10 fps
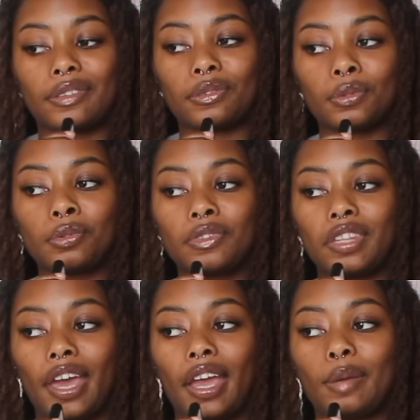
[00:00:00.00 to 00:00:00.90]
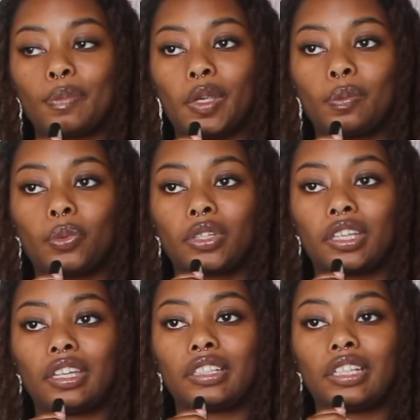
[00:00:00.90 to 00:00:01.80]
through that, people
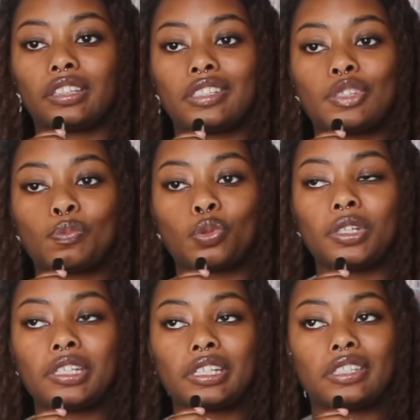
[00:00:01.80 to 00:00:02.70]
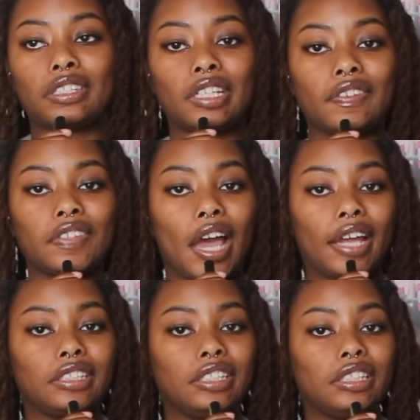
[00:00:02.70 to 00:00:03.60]
can get this preconceived
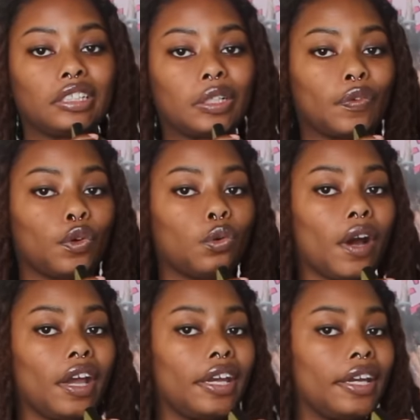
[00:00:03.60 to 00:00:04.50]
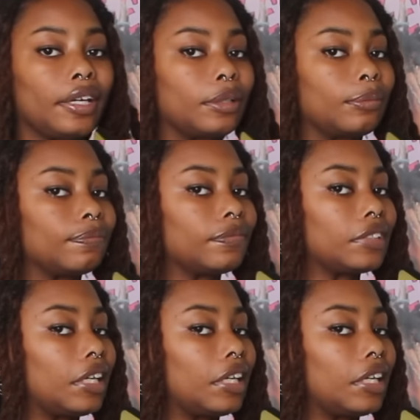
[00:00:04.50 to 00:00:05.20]
idea of who I am.